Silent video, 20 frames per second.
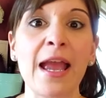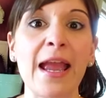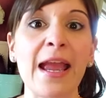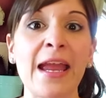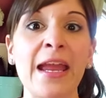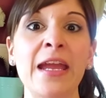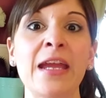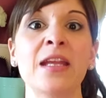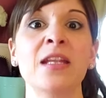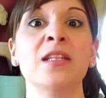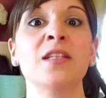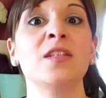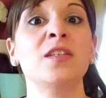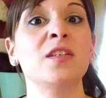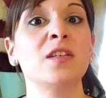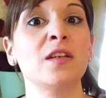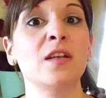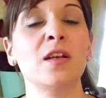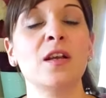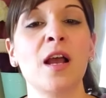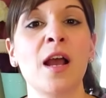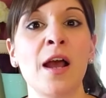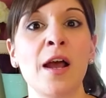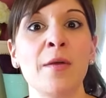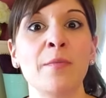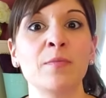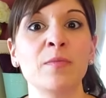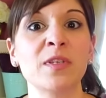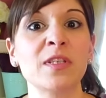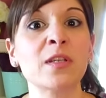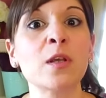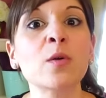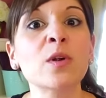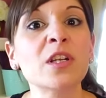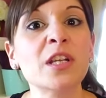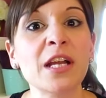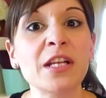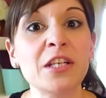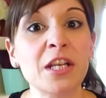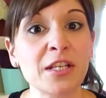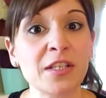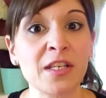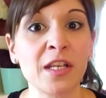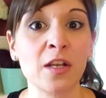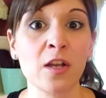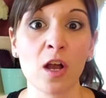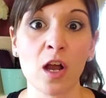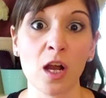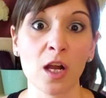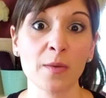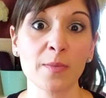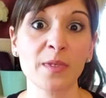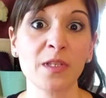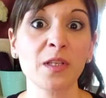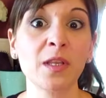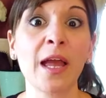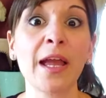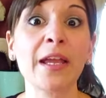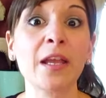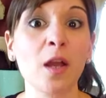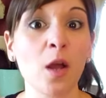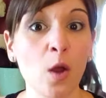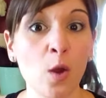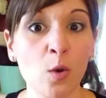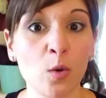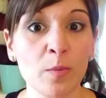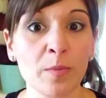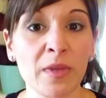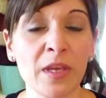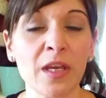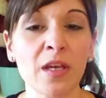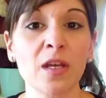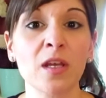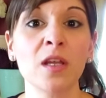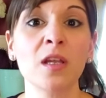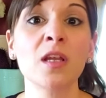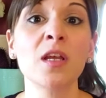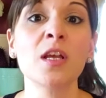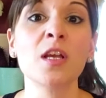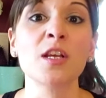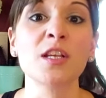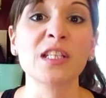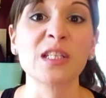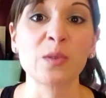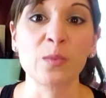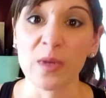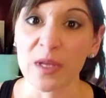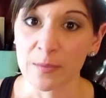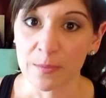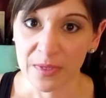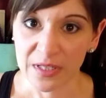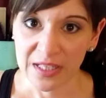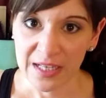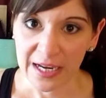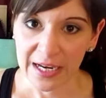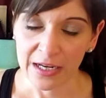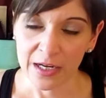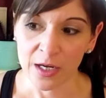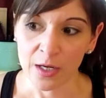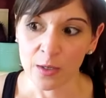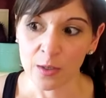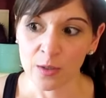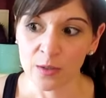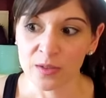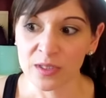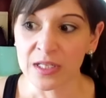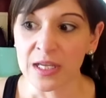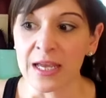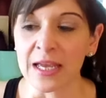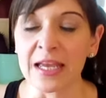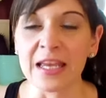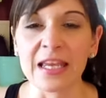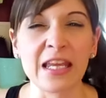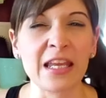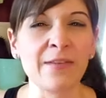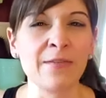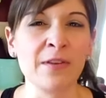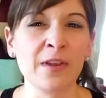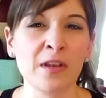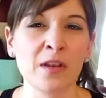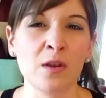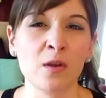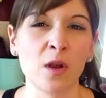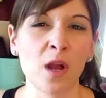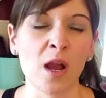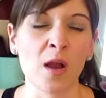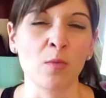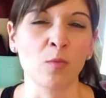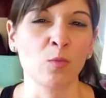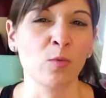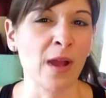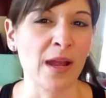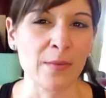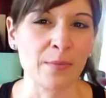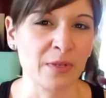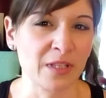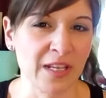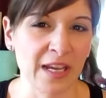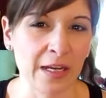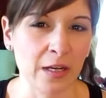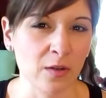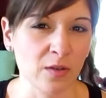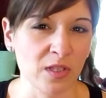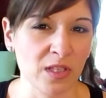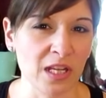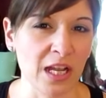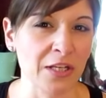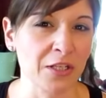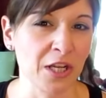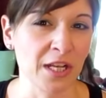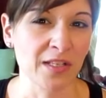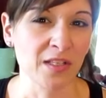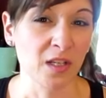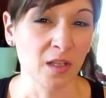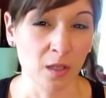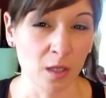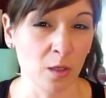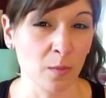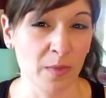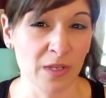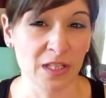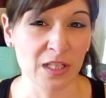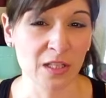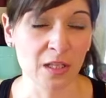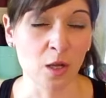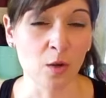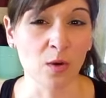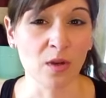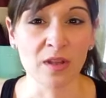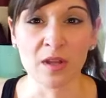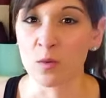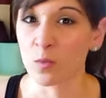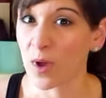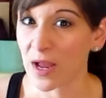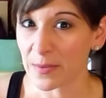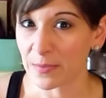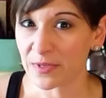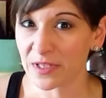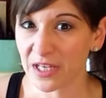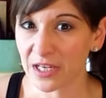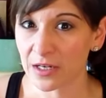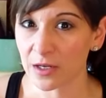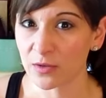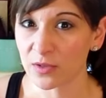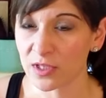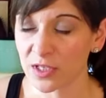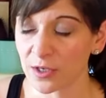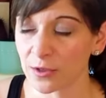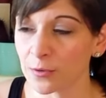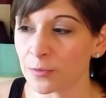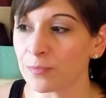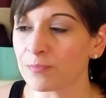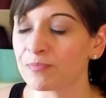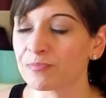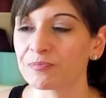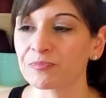and um, slower digesting carbs like oatmeal, sweet potatoes, even um, red potatoes digest a little bit slower than white potatoes do.